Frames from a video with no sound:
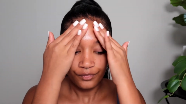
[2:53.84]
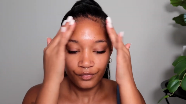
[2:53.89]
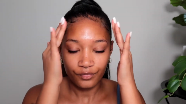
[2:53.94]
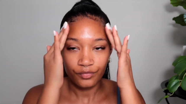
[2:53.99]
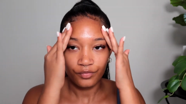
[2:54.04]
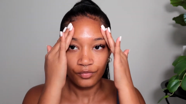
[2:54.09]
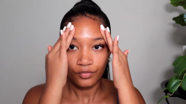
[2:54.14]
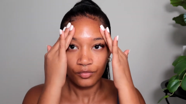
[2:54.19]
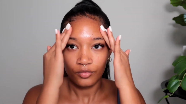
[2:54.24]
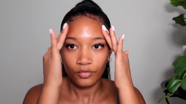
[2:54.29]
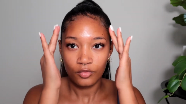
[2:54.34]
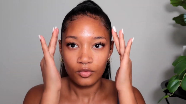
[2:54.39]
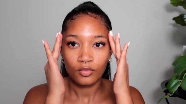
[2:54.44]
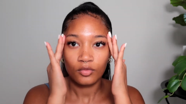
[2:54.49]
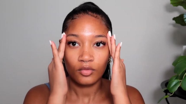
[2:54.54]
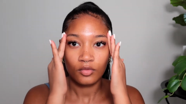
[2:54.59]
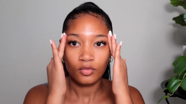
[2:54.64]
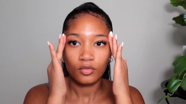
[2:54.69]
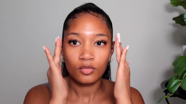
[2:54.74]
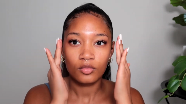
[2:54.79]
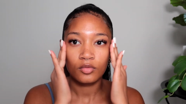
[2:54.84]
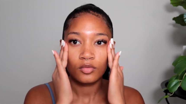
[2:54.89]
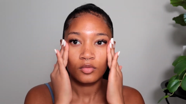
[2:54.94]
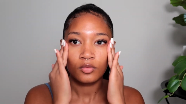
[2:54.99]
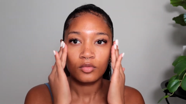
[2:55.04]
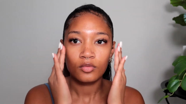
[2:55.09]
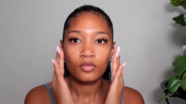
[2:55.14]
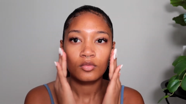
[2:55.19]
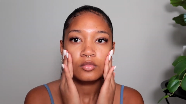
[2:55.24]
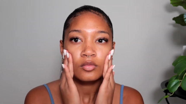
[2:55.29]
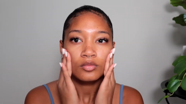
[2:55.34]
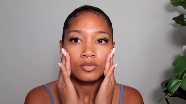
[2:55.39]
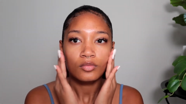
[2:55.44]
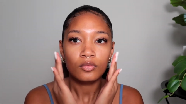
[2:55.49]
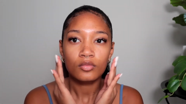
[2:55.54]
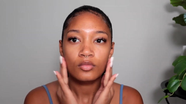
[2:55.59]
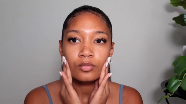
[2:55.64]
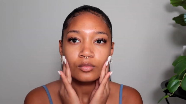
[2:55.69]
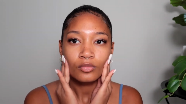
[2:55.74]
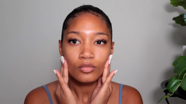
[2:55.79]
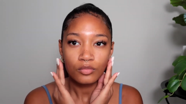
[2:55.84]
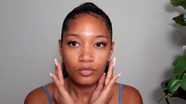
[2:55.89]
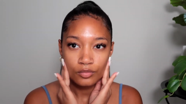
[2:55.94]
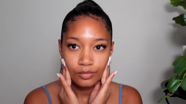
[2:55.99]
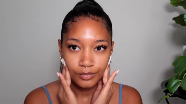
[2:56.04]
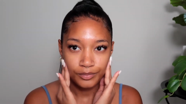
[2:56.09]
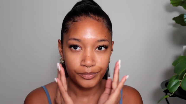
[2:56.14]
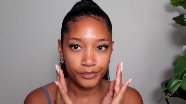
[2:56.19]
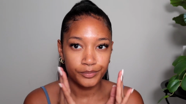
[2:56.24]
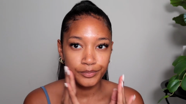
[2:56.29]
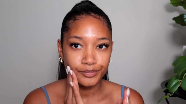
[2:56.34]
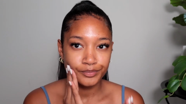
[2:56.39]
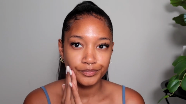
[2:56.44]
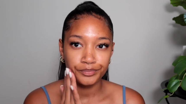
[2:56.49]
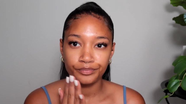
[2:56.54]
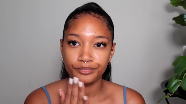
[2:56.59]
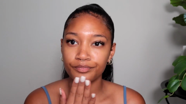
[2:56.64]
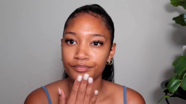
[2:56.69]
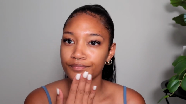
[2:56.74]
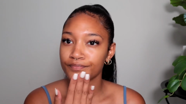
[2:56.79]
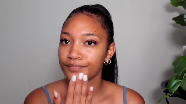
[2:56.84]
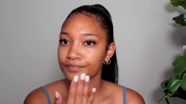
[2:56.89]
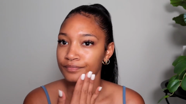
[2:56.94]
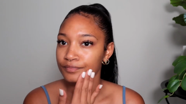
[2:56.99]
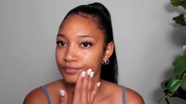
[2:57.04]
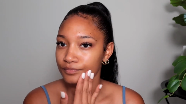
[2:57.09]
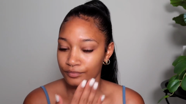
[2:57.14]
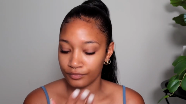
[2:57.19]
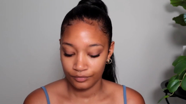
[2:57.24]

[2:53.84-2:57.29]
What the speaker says: No one is speaking in this clip.